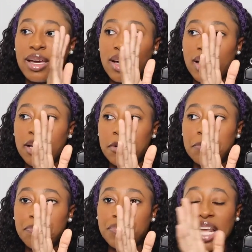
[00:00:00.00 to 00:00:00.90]

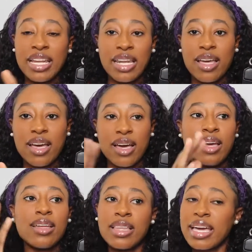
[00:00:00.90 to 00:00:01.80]

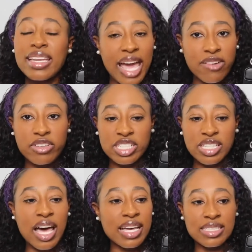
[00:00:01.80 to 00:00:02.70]
an average
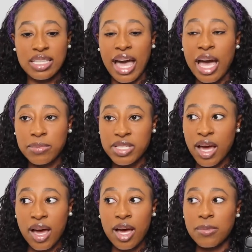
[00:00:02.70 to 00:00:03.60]
size
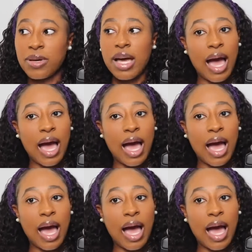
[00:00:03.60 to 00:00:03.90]
laptop,